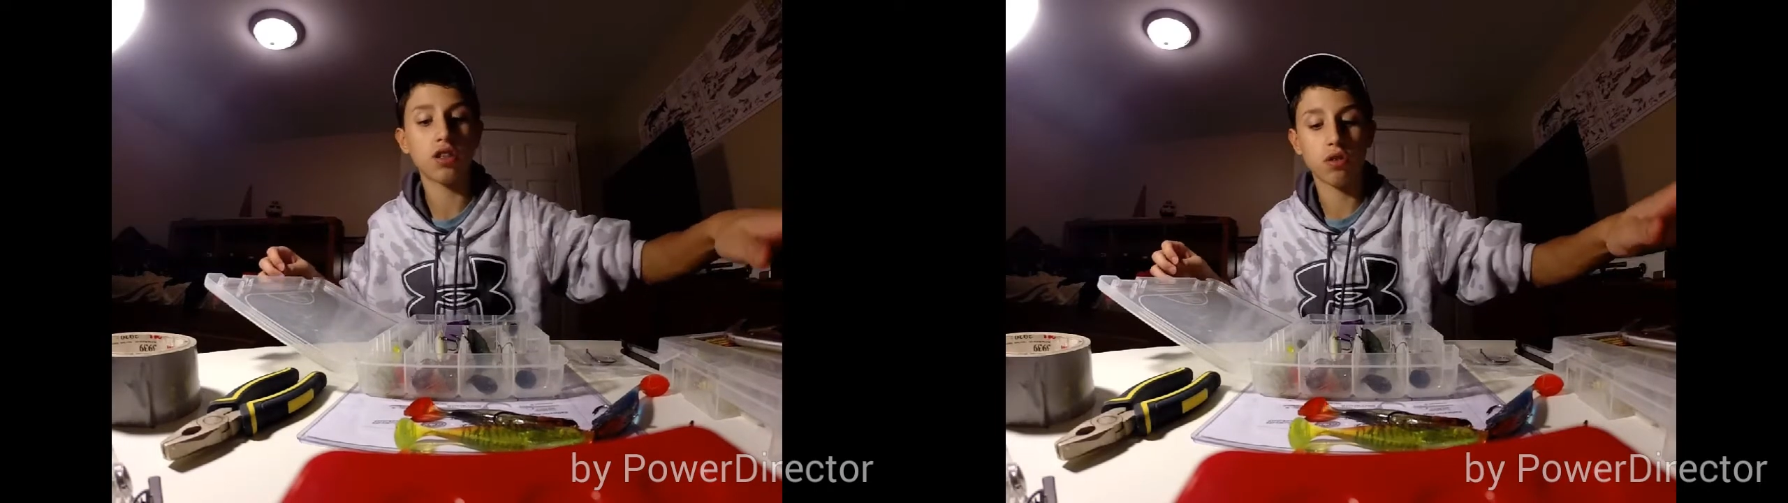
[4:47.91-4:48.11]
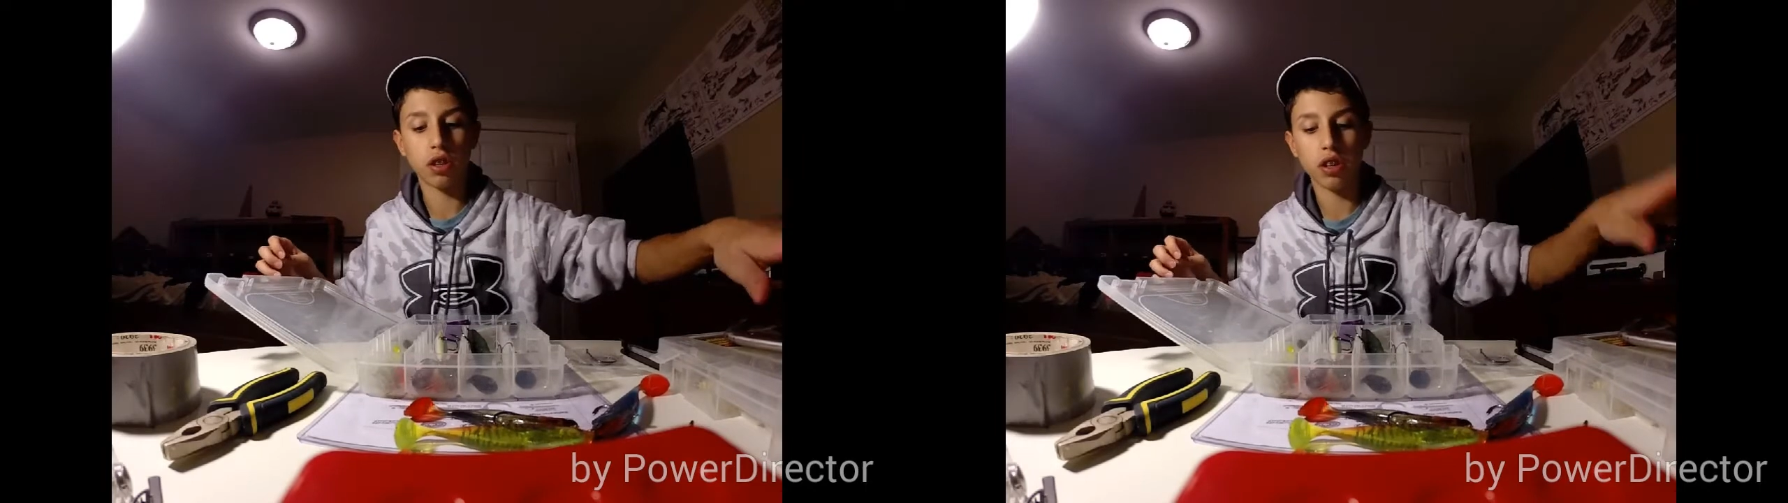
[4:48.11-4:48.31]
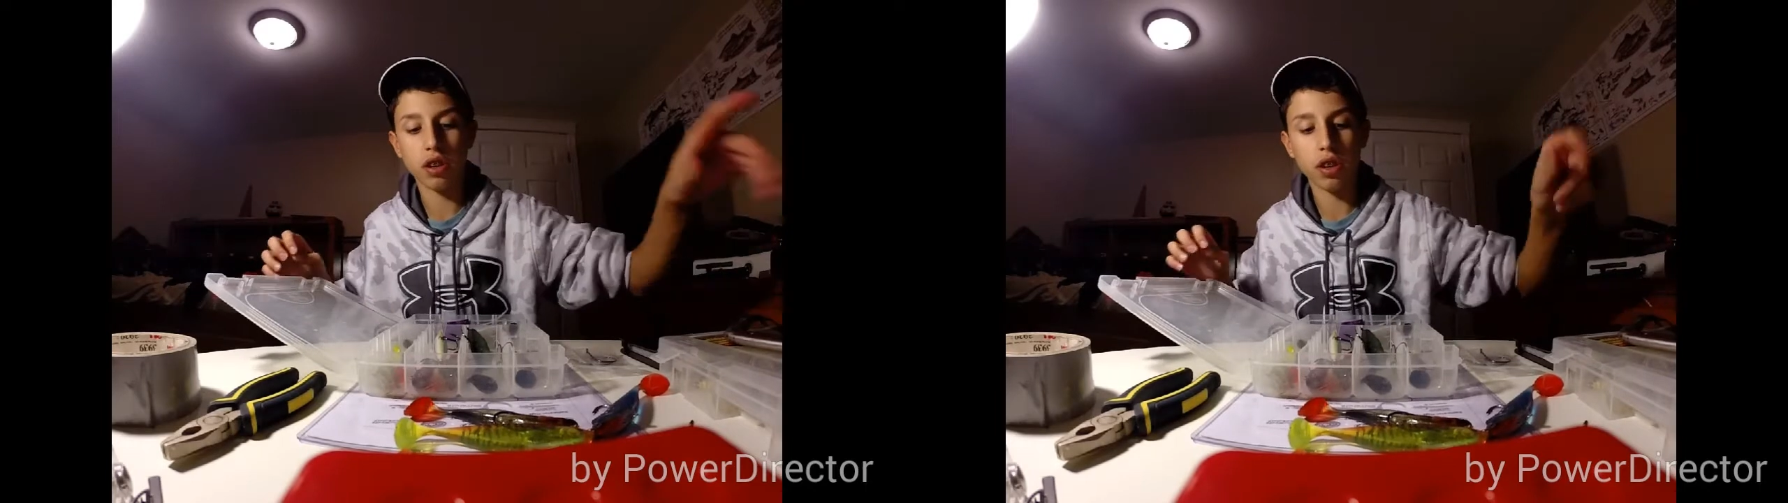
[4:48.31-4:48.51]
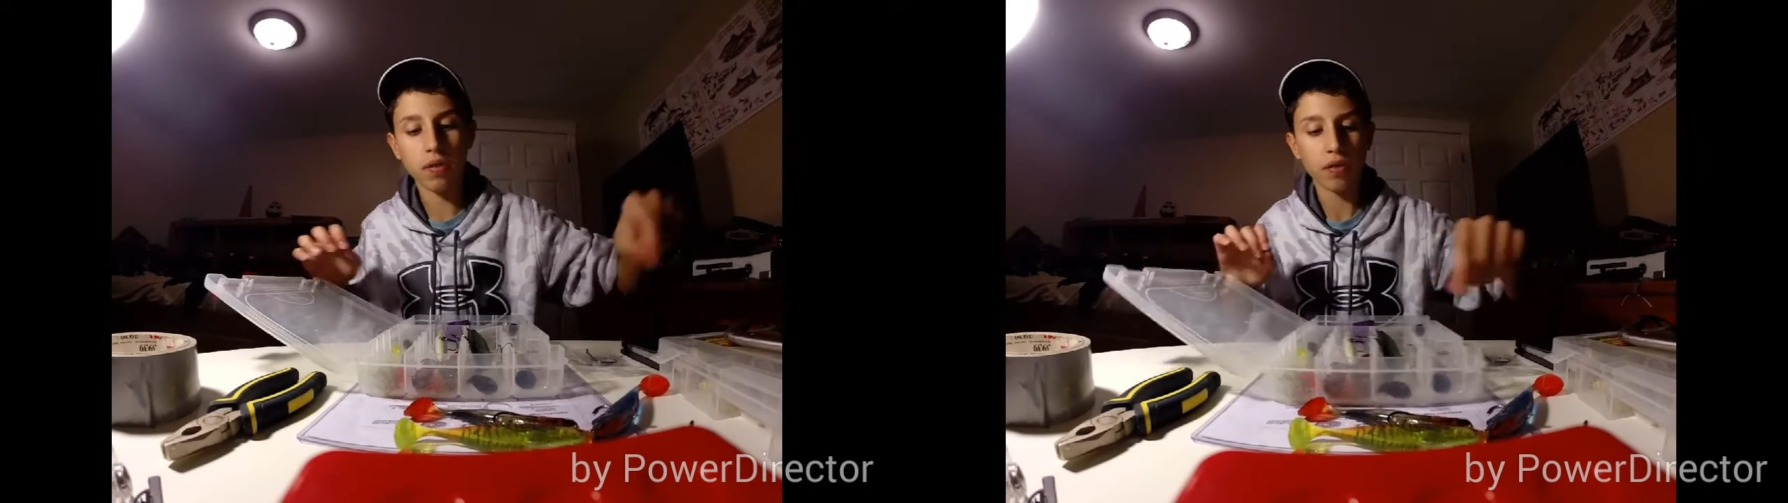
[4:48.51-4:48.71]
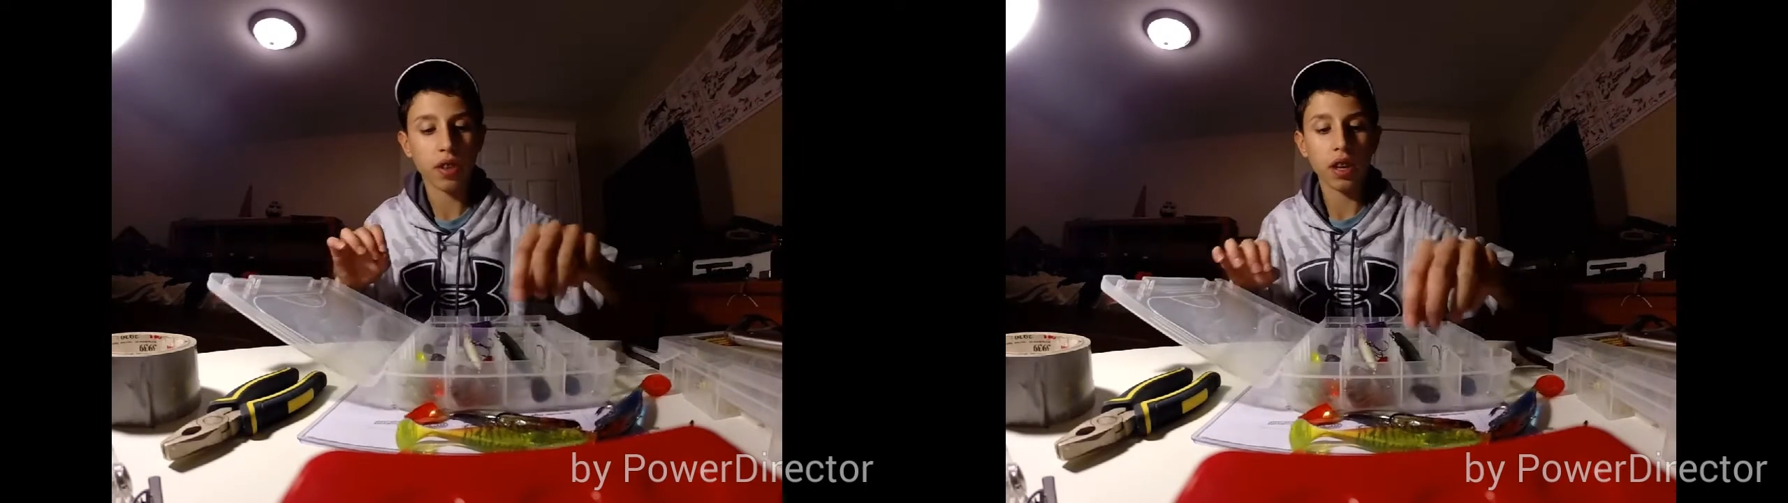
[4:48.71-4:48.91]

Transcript: It's really good.